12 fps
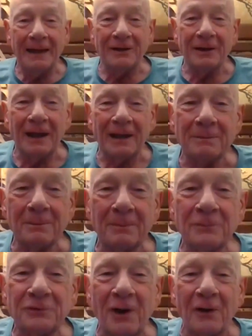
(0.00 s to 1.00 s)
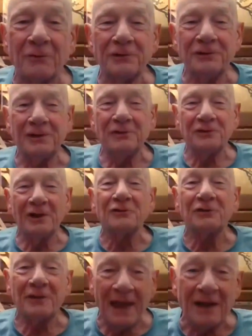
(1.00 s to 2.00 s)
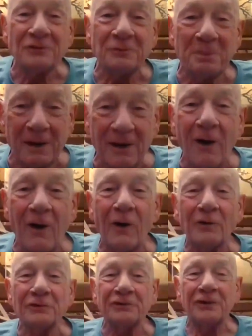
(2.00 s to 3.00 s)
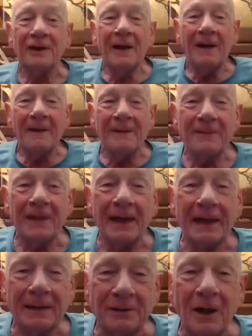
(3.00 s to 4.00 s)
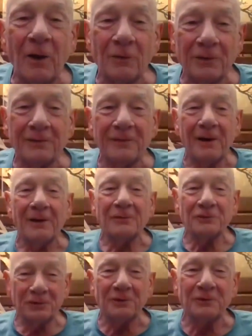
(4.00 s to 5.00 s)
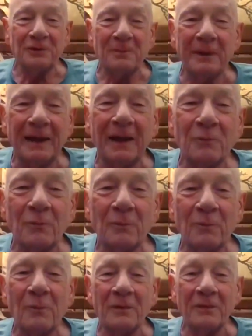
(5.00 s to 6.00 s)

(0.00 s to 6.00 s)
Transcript: And Socrates says that's because they know that they're soon to be in